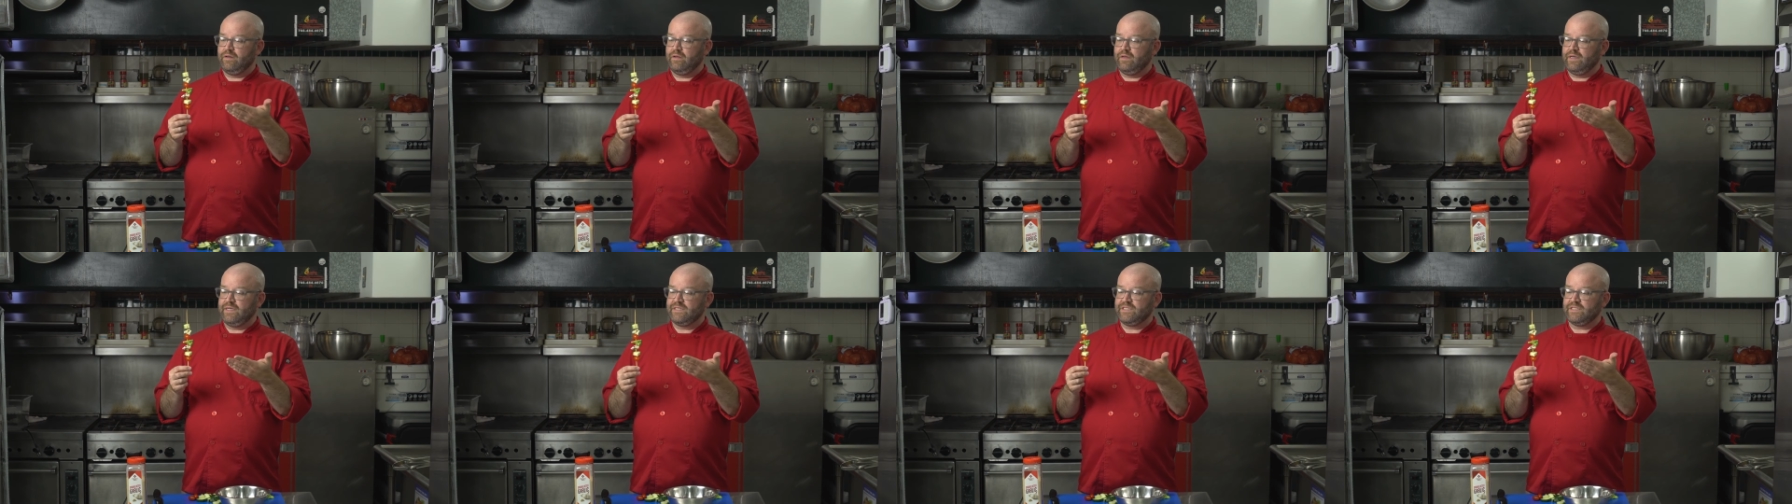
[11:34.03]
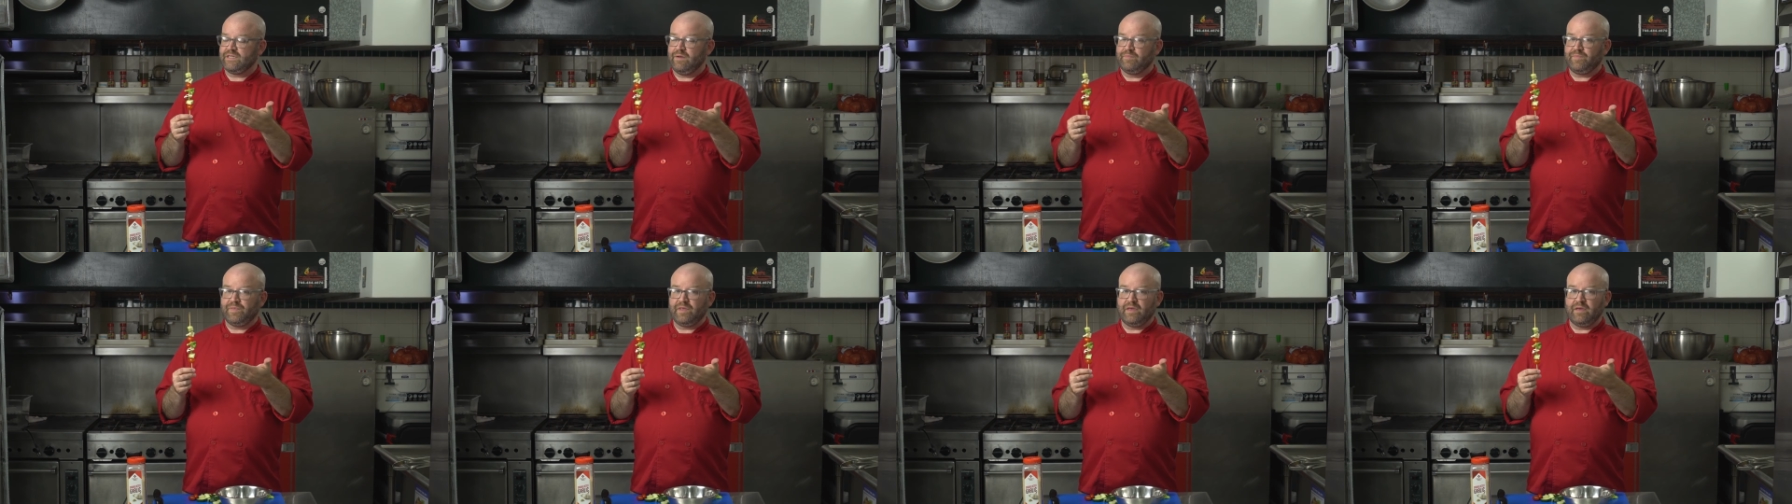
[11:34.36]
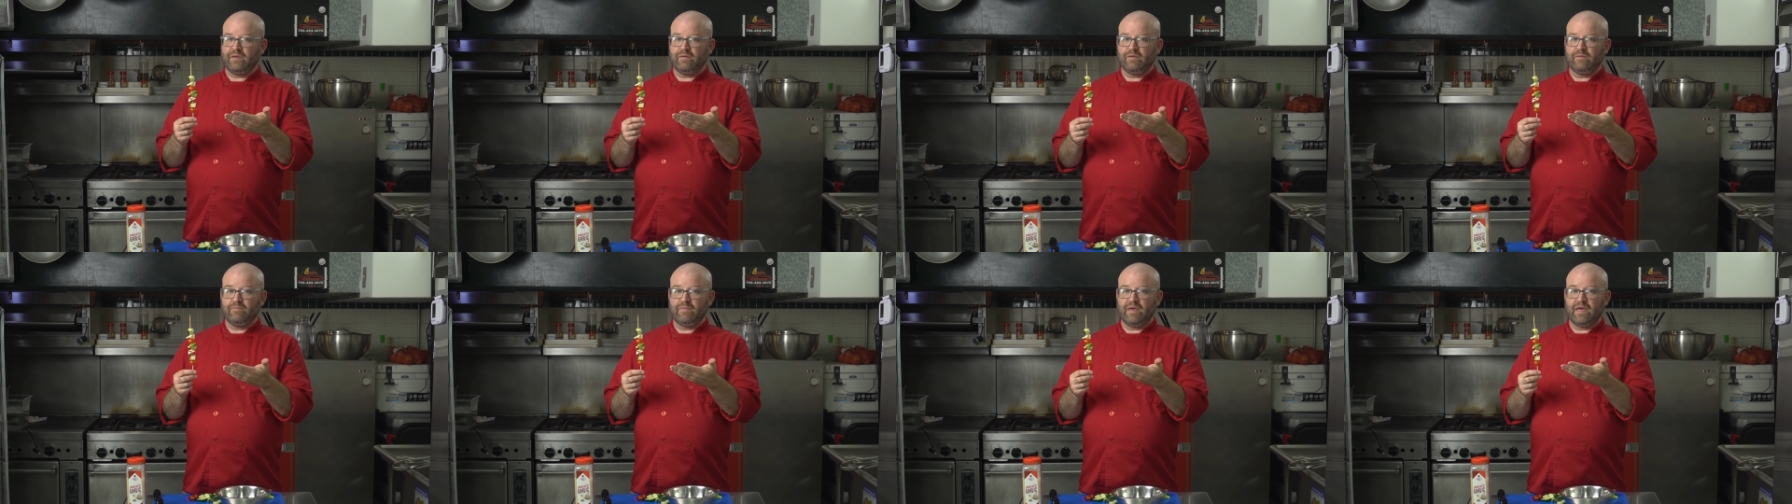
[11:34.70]
is
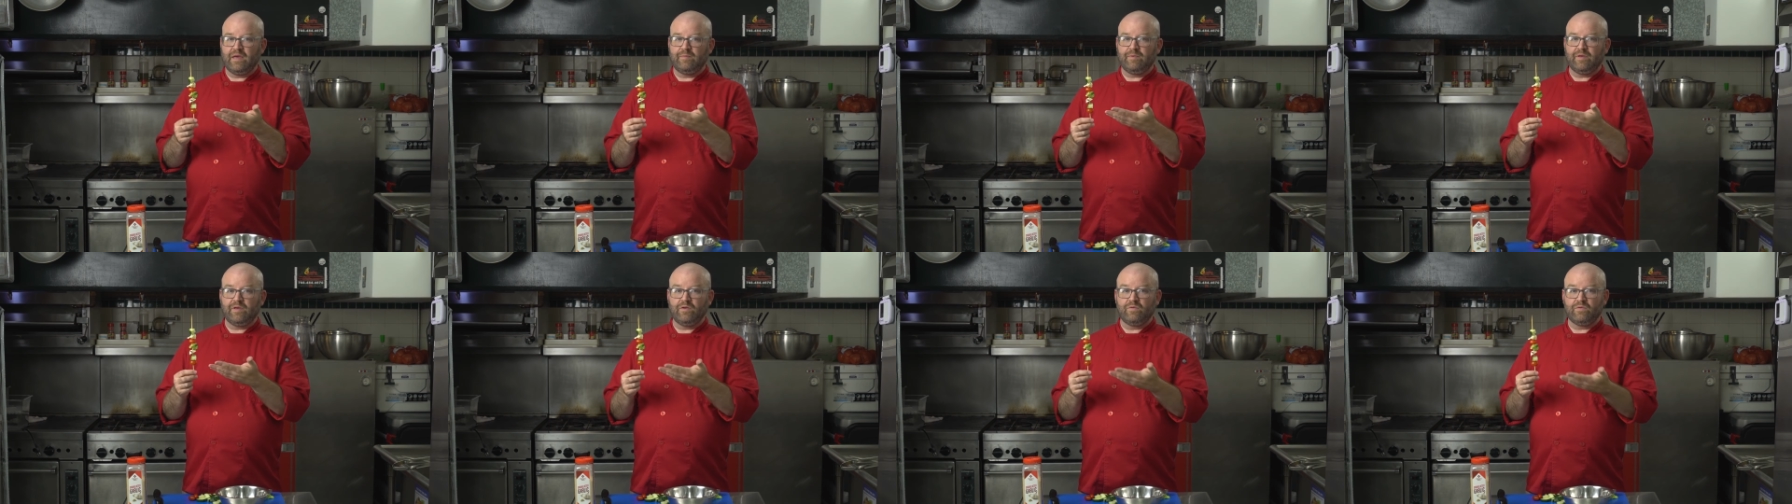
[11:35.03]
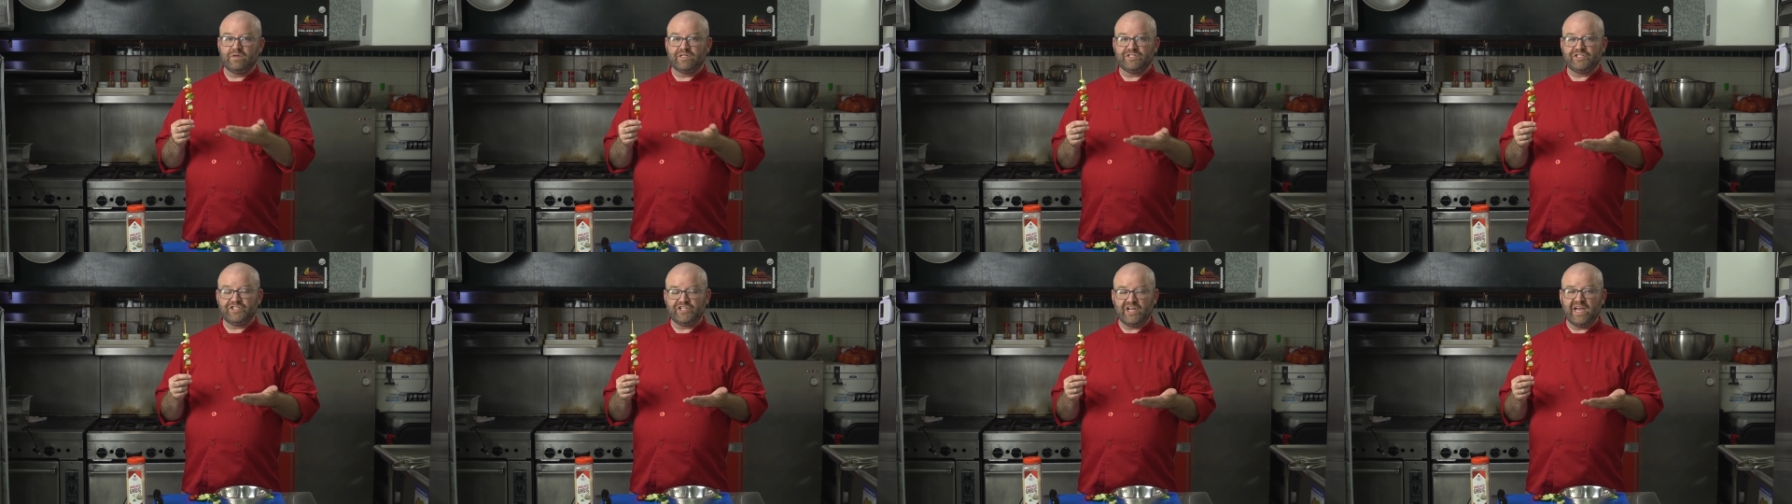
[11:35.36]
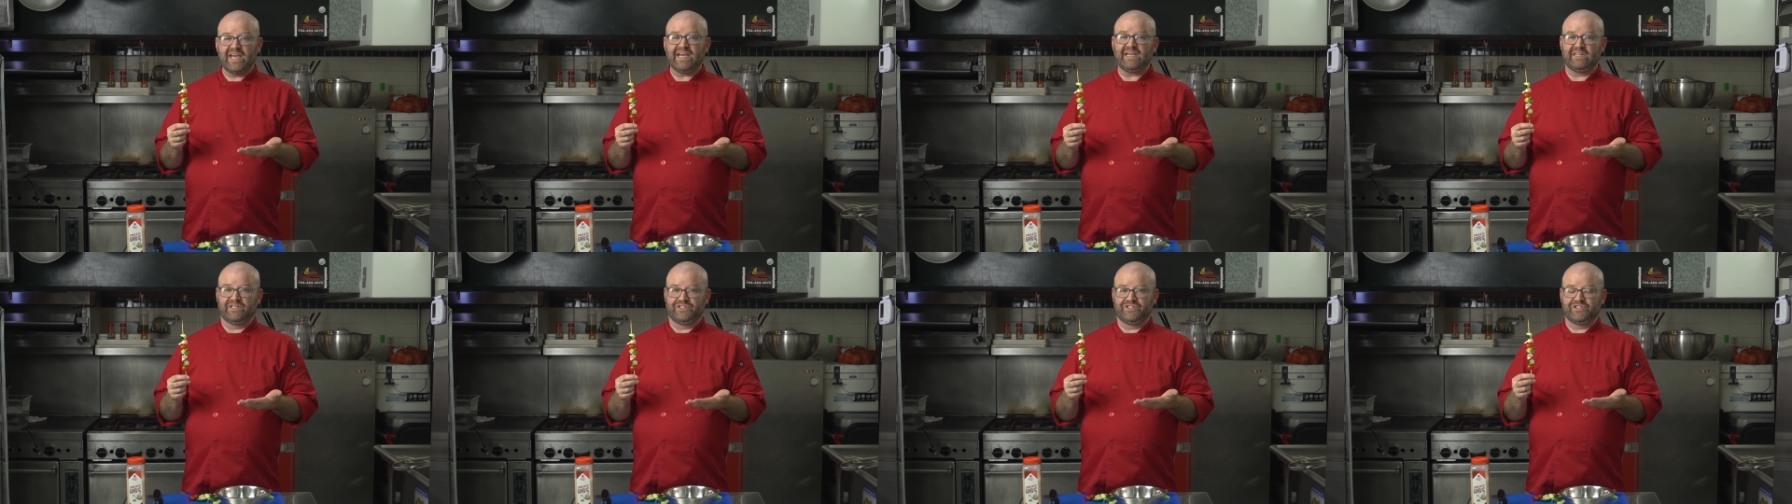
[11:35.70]
something maybe you would
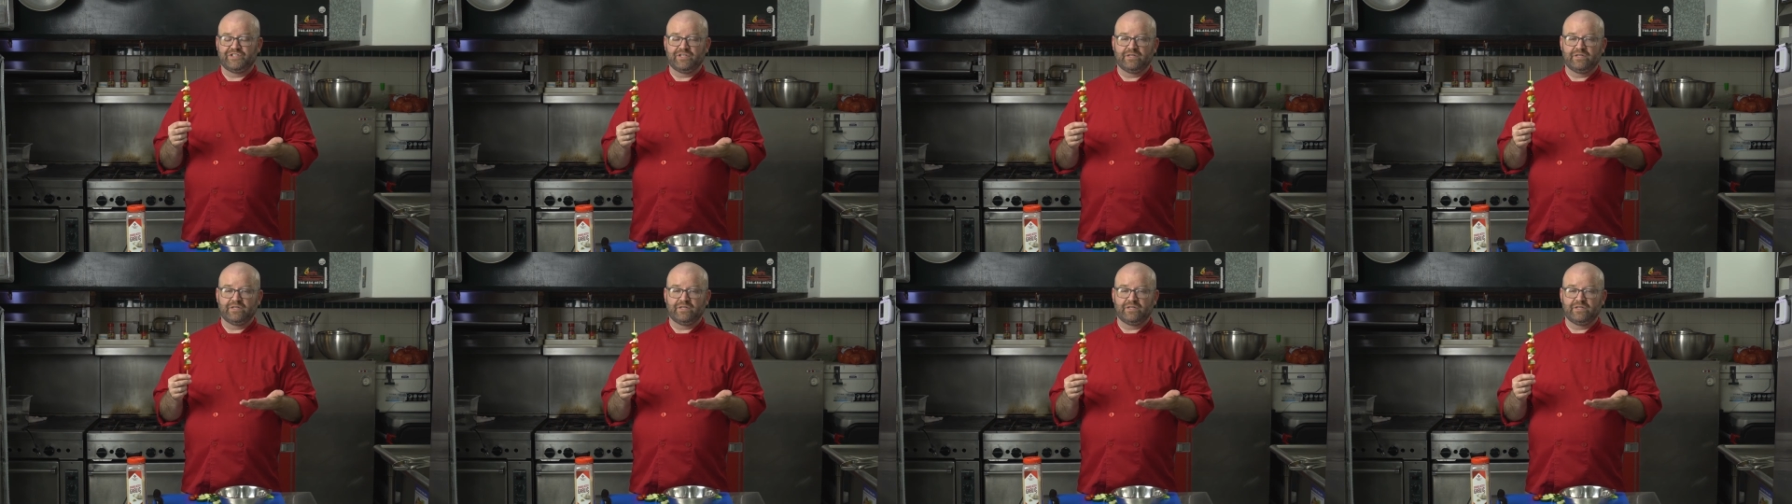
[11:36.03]
change?